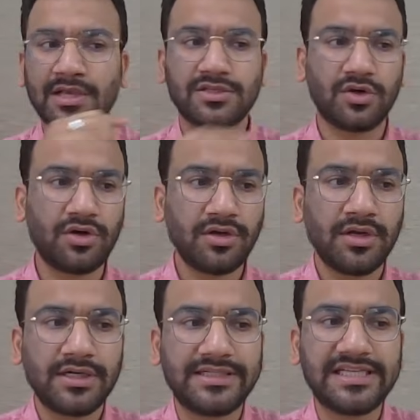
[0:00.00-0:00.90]
So
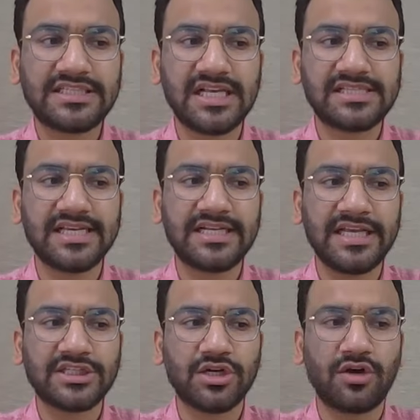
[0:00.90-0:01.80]
digital
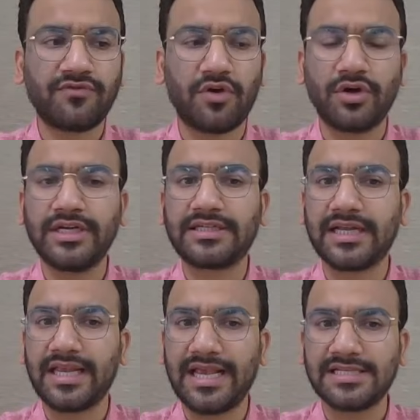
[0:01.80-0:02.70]
signature of
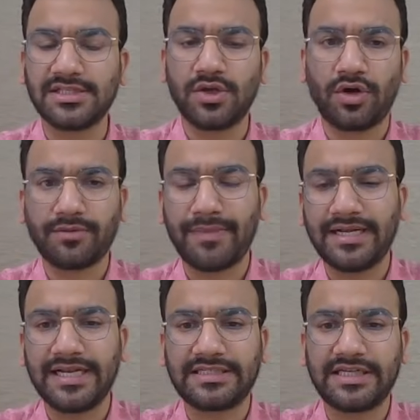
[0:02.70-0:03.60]
auditor is not
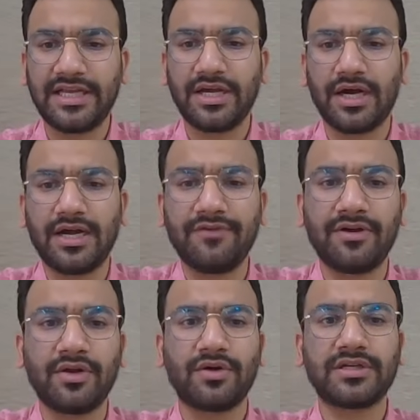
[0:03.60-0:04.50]
mandatory,
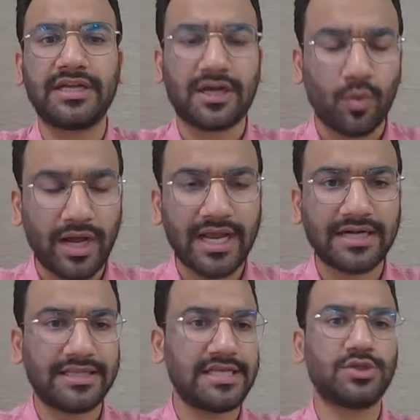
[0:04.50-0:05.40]
even not
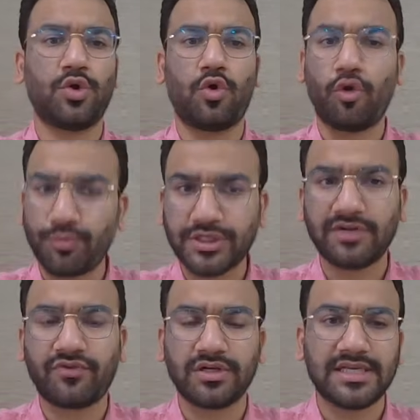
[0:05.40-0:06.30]
required. There is no option
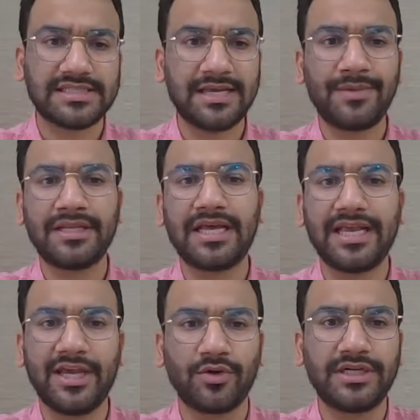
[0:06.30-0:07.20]
for the same in the
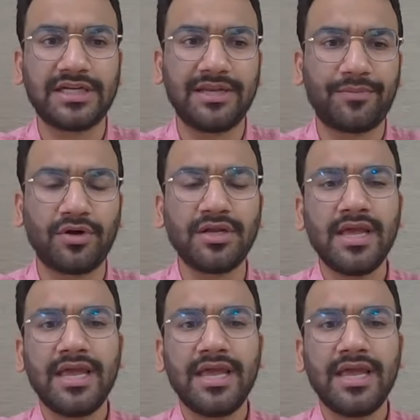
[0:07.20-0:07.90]
e-auditor report.